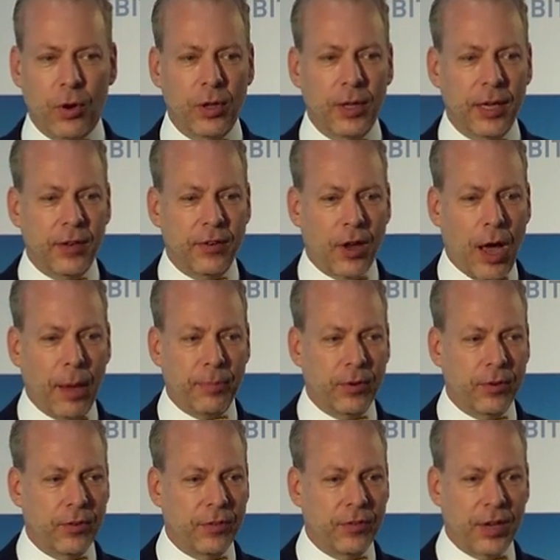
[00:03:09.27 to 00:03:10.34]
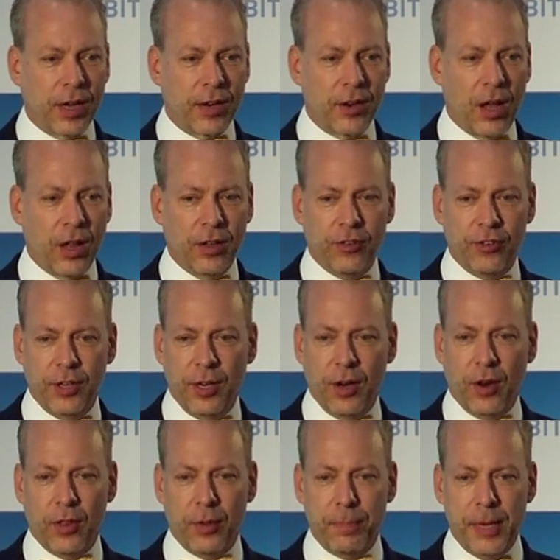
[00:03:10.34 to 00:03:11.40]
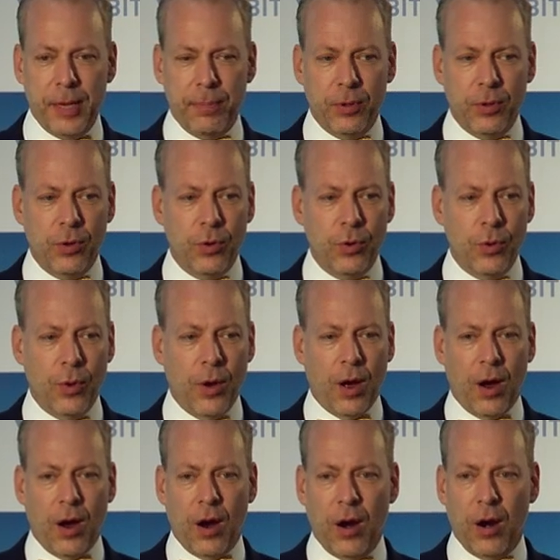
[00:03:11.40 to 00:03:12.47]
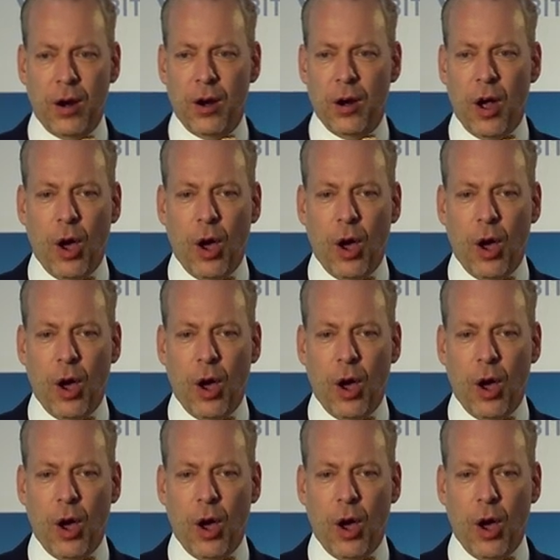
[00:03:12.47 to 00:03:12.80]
Early adopters of technology are the people who are